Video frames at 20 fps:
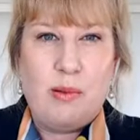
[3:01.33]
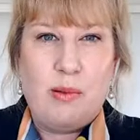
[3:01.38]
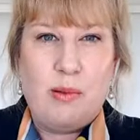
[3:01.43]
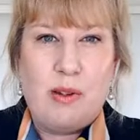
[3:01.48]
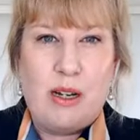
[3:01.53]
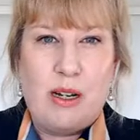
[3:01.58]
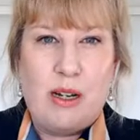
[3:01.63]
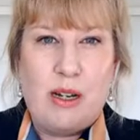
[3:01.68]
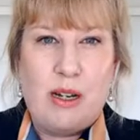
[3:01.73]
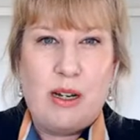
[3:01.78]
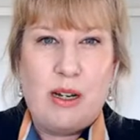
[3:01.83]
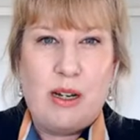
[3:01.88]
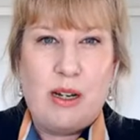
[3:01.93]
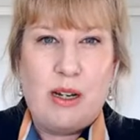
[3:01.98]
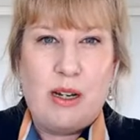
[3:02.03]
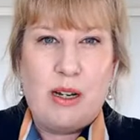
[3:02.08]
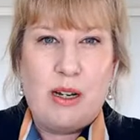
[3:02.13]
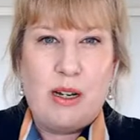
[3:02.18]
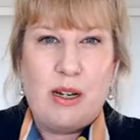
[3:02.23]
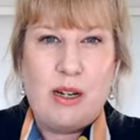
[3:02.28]
for that
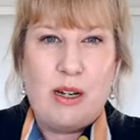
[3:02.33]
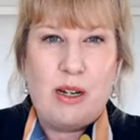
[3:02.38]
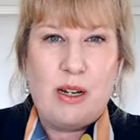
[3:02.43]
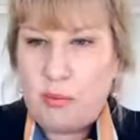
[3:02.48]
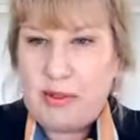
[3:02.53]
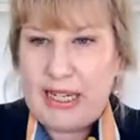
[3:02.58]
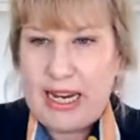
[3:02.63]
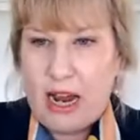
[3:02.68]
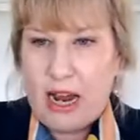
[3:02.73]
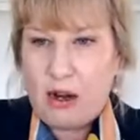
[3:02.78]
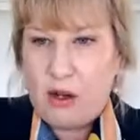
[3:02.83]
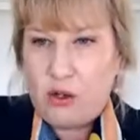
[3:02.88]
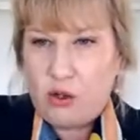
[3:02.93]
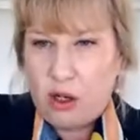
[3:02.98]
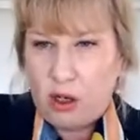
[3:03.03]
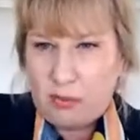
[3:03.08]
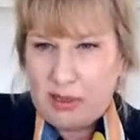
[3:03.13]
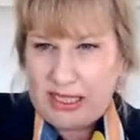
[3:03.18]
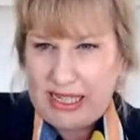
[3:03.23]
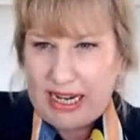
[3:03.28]
and you'll see that
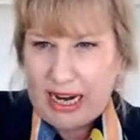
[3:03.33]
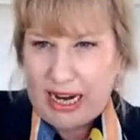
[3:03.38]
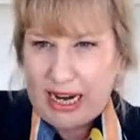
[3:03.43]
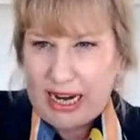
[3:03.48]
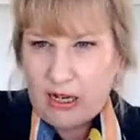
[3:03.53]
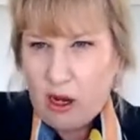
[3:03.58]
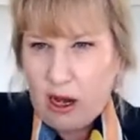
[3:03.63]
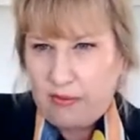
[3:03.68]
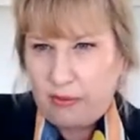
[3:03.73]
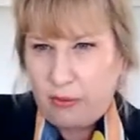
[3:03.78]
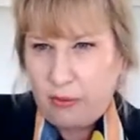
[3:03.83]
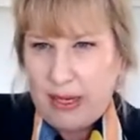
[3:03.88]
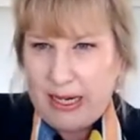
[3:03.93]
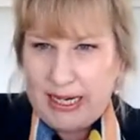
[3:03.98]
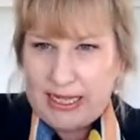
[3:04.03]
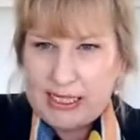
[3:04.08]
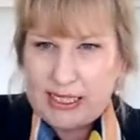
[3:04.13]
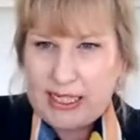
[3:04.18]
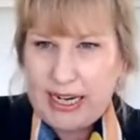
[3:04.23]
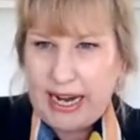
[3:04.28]
drop down. It drops down
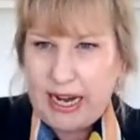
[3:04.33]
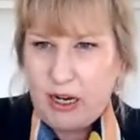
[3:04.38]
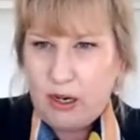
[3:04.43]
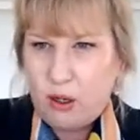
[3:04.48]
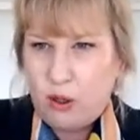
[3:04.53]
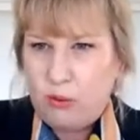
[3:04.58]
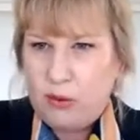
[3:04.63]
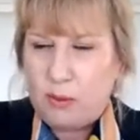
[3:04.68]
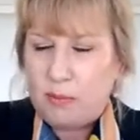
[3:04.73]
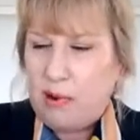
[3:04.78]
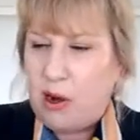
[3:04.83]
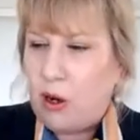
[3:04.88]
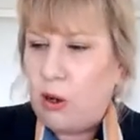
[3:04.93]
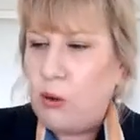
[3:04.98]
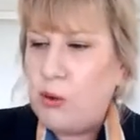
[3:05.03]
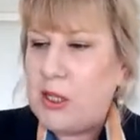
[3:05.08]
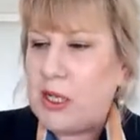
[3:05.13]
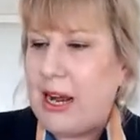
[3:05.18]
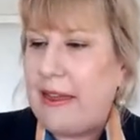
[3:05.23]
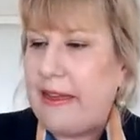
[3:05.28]
kind of where you see
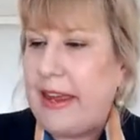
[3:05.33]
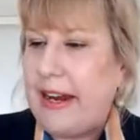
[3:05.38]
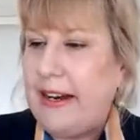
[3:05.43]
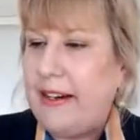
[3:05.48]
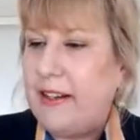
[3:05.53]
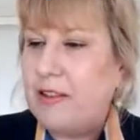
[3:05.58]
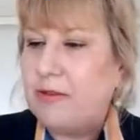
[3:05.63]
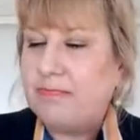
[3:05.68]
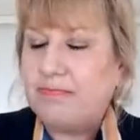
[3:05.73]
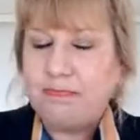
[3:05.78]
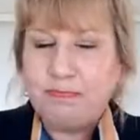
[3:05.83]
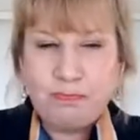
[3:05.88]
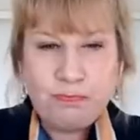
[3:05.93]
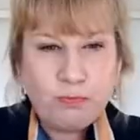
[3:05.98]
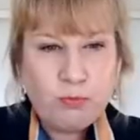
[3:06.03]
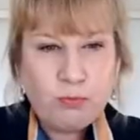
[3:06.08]
all the polls, I think.